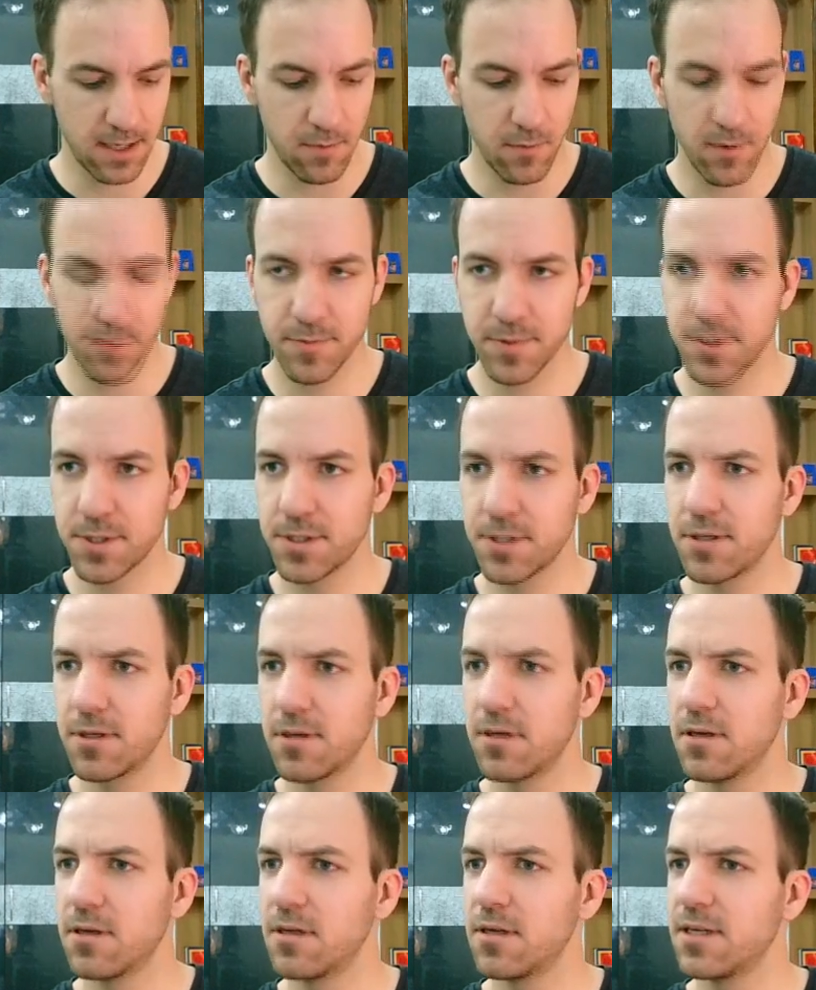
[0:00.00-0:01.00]
Whoops,
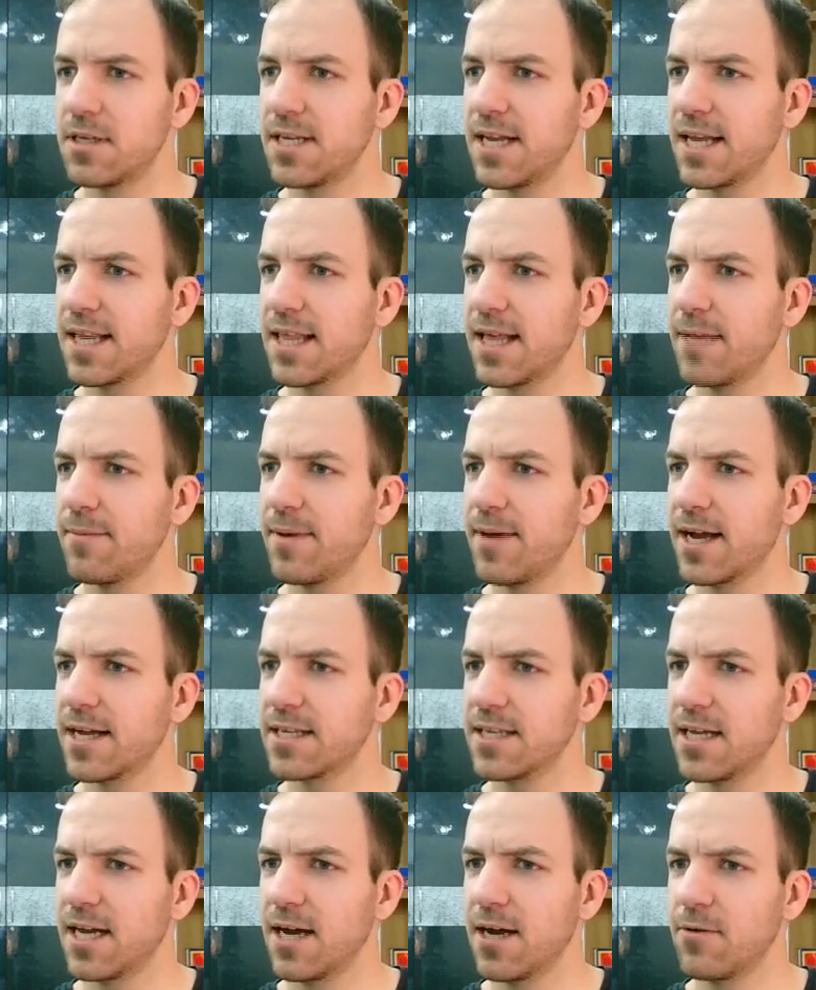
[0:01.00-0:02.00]
take that back
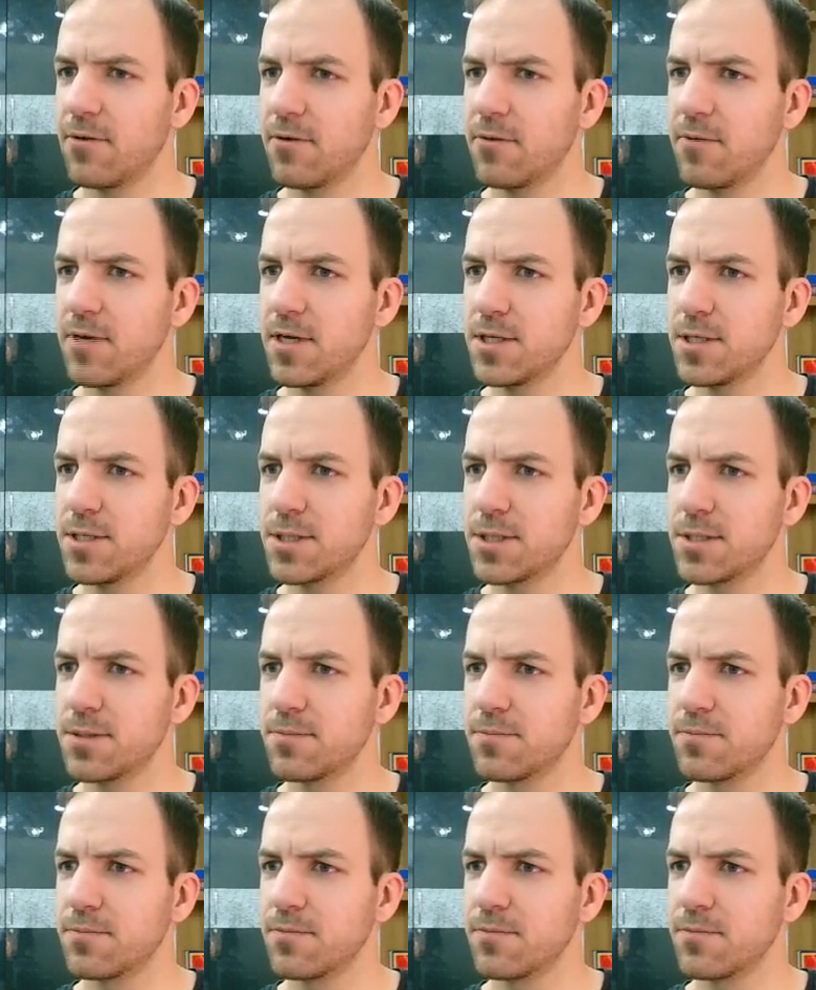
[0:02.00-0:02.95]
to how it was.